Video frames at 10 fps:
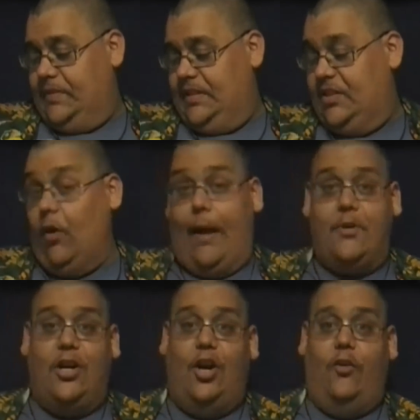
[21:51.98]
so I'm
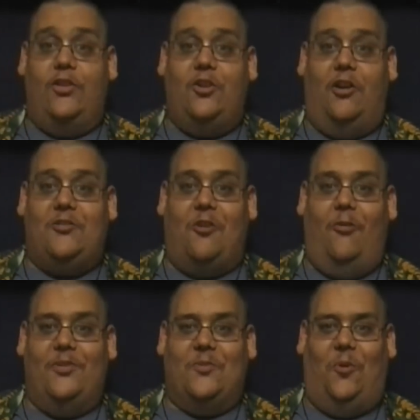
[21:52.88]
going to go enjoy
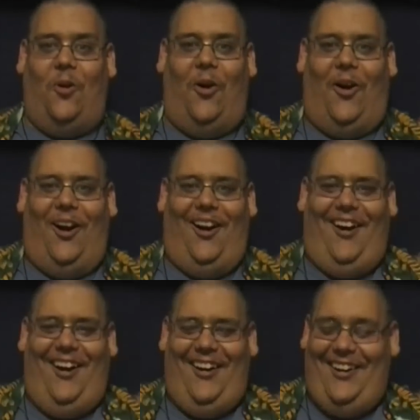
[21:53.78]
Troma's
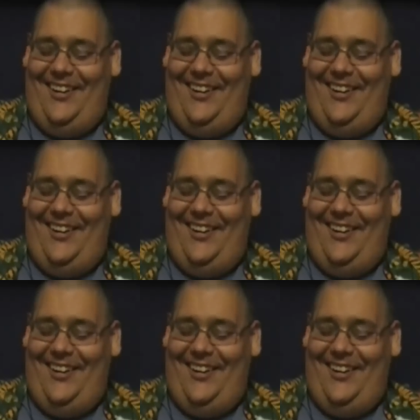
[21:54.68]
War,